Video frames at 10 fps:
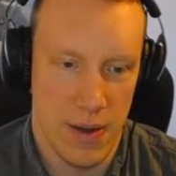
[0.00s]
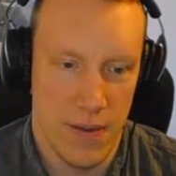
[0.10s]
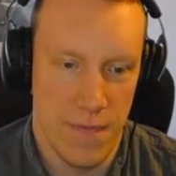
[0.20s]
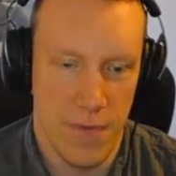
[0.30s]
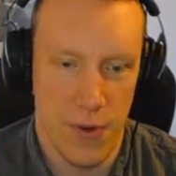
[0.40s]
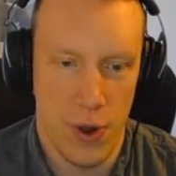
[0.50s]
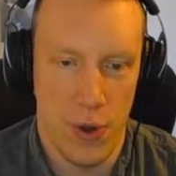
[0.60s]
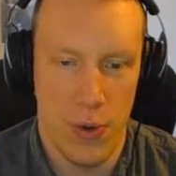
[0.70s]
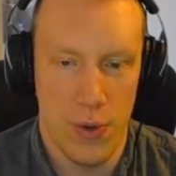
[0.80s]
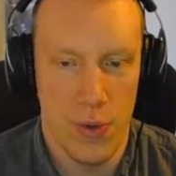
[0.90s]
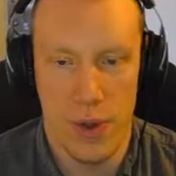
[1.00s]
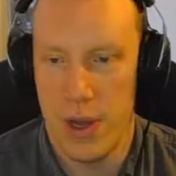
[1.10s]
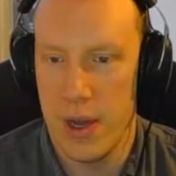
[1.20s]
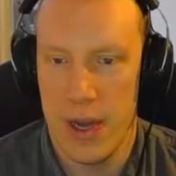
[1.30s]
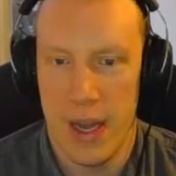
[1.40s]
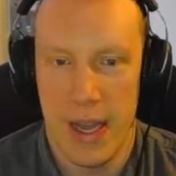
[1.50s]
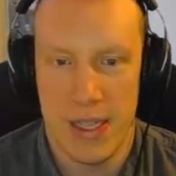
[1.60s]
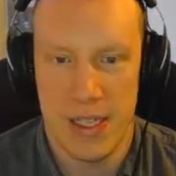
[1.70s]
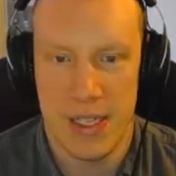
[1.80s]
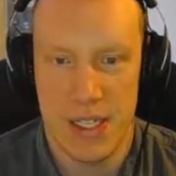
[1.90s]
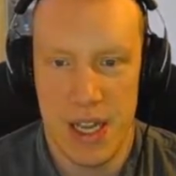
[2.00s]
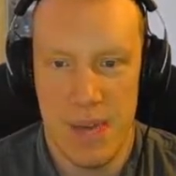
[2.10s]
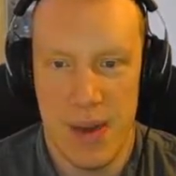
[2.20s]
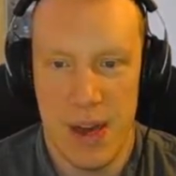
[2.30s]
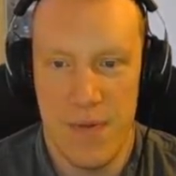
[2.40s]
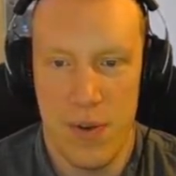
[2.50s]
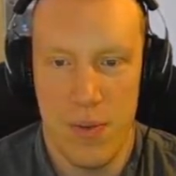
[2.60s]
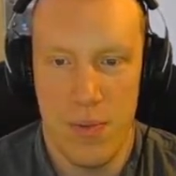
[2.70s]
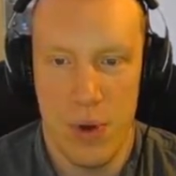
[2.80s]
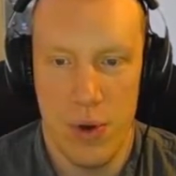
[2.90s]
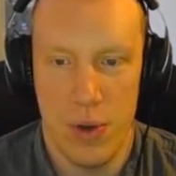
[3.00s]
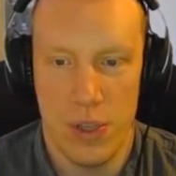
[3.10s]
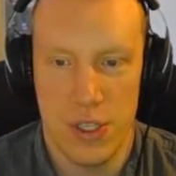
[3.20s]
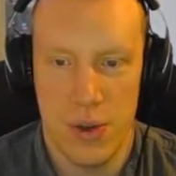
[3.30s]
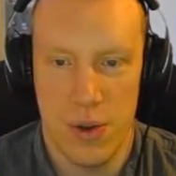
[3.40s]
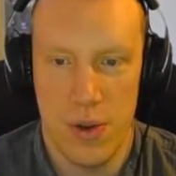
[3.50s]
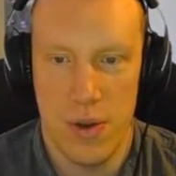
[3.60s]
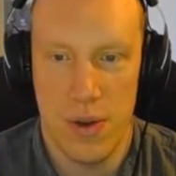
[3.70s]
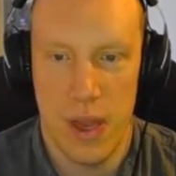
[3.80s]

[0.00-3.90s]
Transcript: throw uh, X amount of balls or